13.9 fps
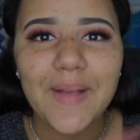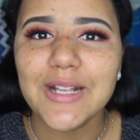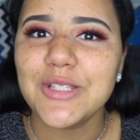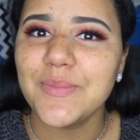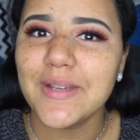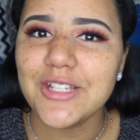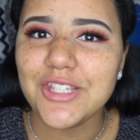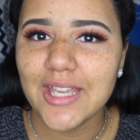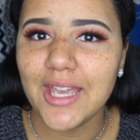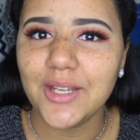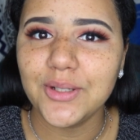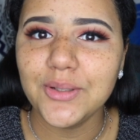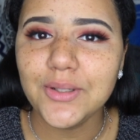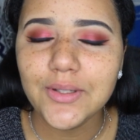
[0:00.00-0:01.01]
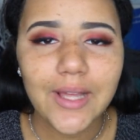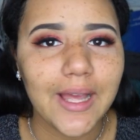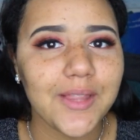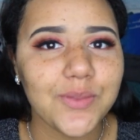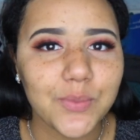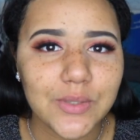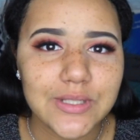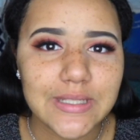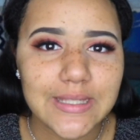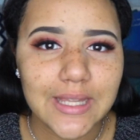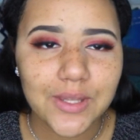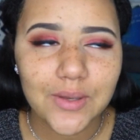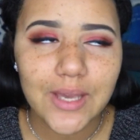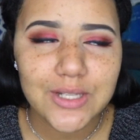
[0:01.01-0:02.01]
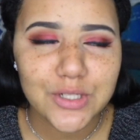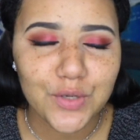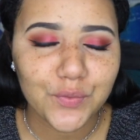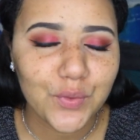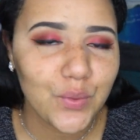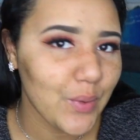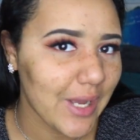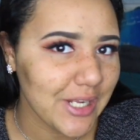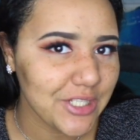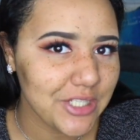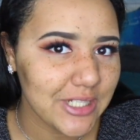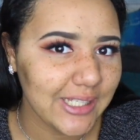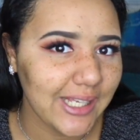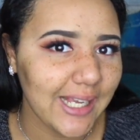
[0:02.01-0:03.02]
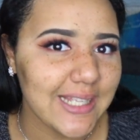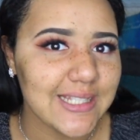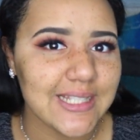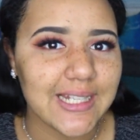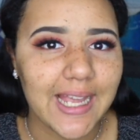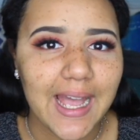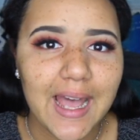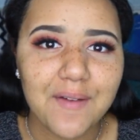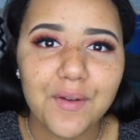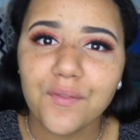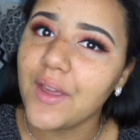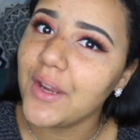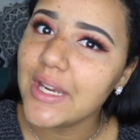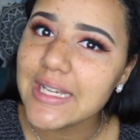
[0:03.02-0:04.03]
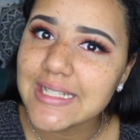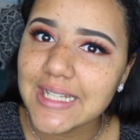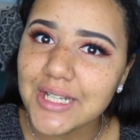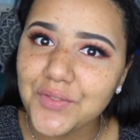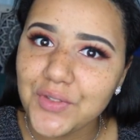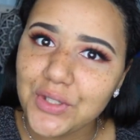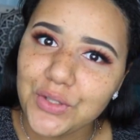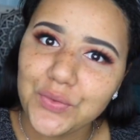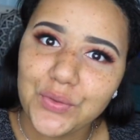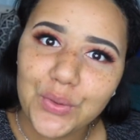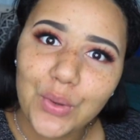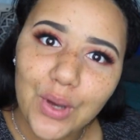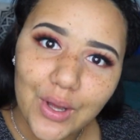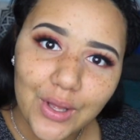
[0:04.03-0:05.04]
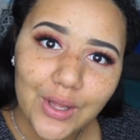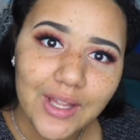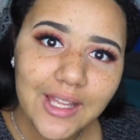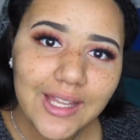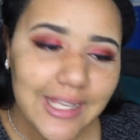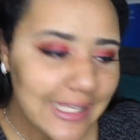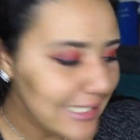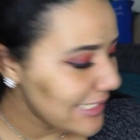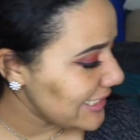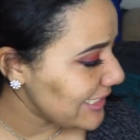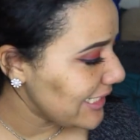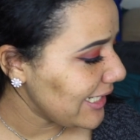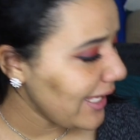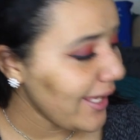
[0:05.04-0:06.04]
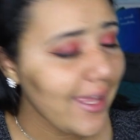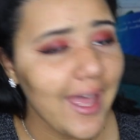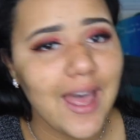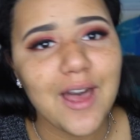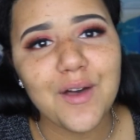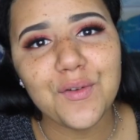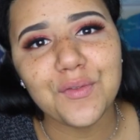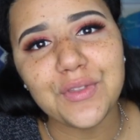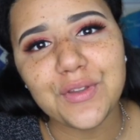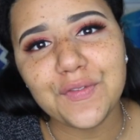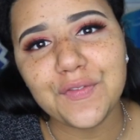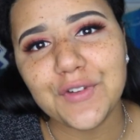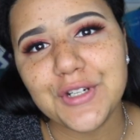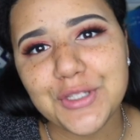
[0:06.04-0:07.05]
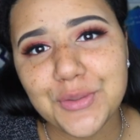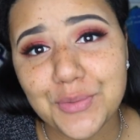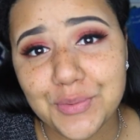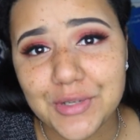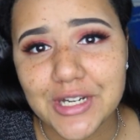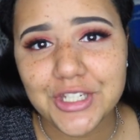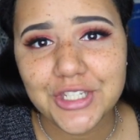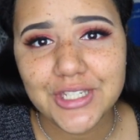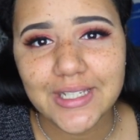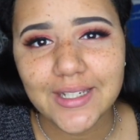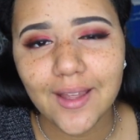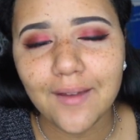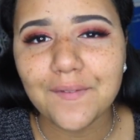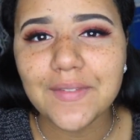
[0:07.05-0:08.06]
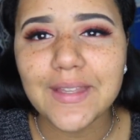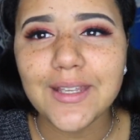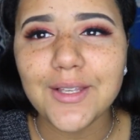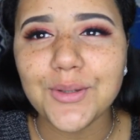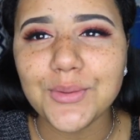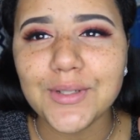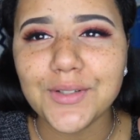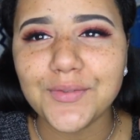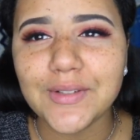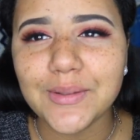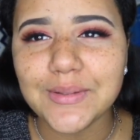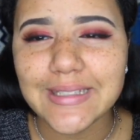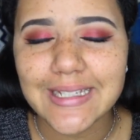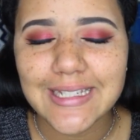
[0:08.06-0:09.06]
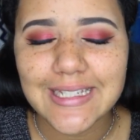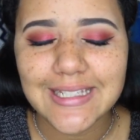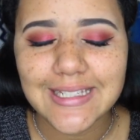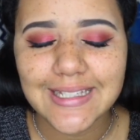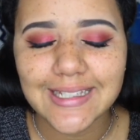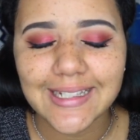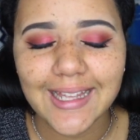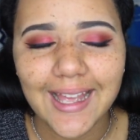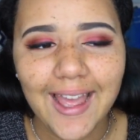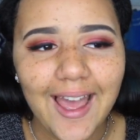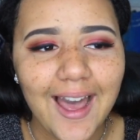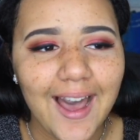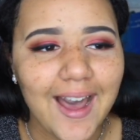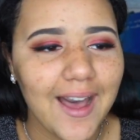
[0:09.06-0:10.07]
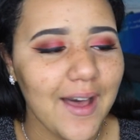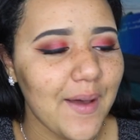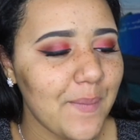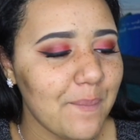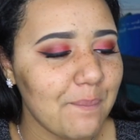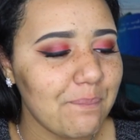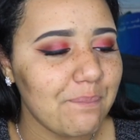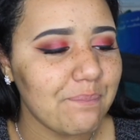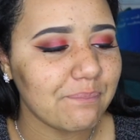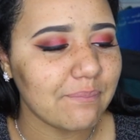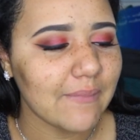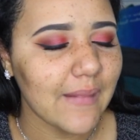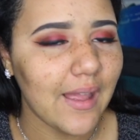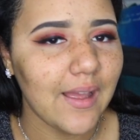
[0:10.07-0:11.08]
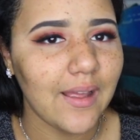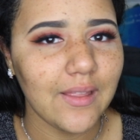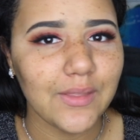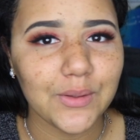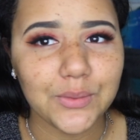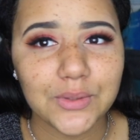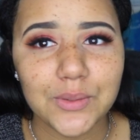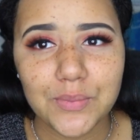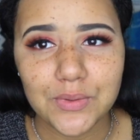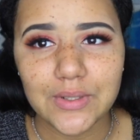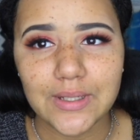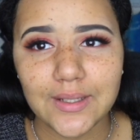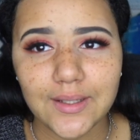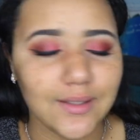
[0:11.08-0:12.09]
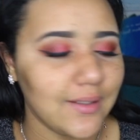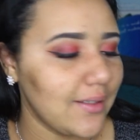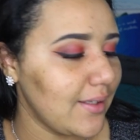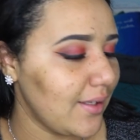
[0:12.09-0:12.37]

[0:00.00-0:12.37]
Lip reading: back to my channel. I want to thank you guys all for watching, and today I have a very exciting video for you all. Today I have the first impression of the Huda foundation, the Huda Beauty